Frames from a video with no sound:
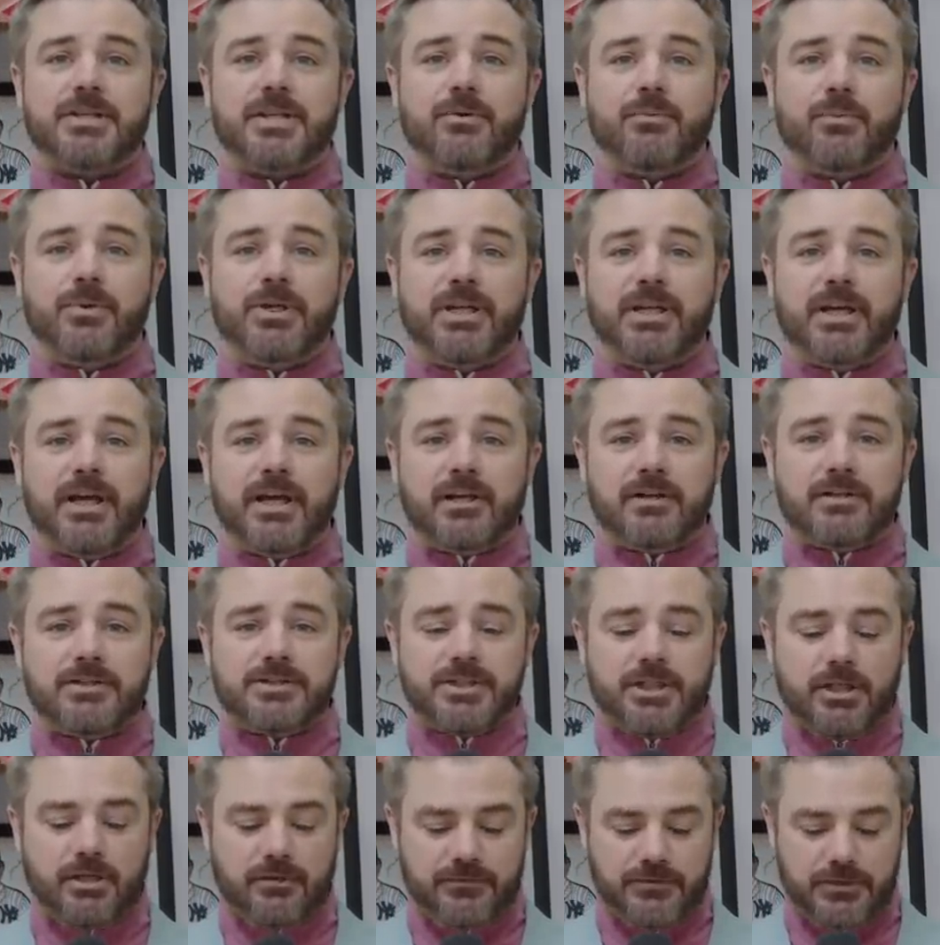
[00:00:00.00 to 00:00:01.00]
and we got
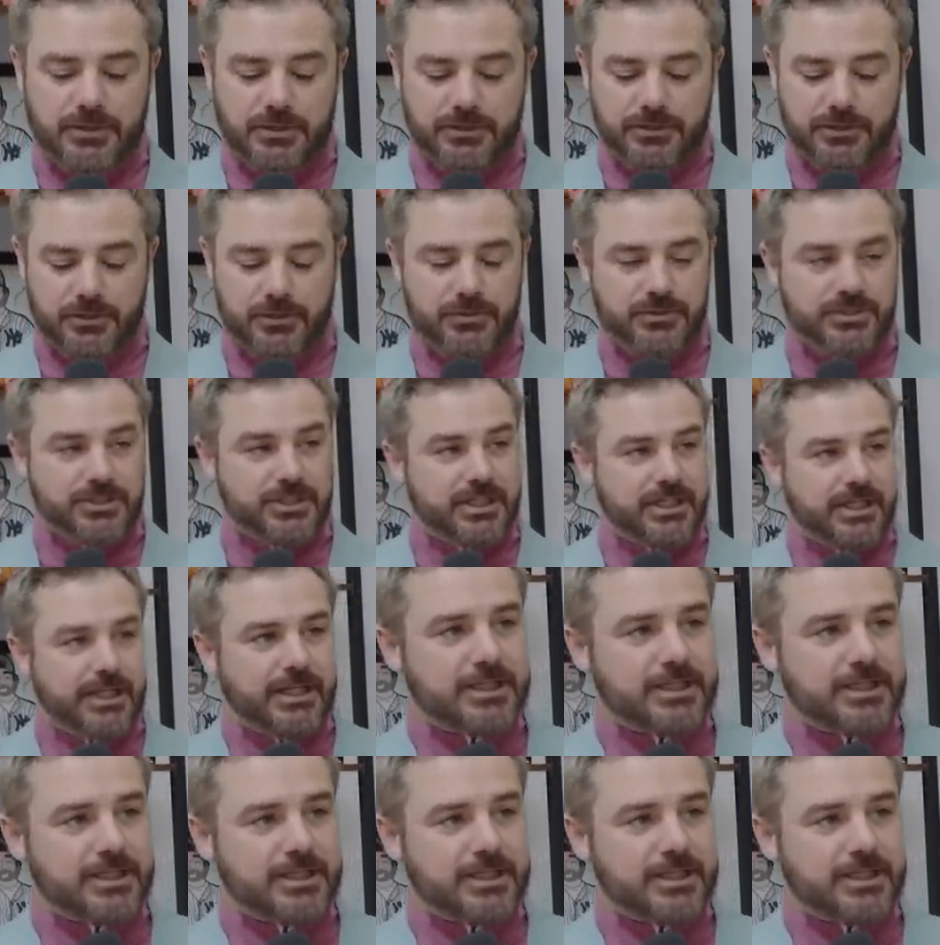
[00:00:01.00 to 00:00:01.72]
ourselves a doozy.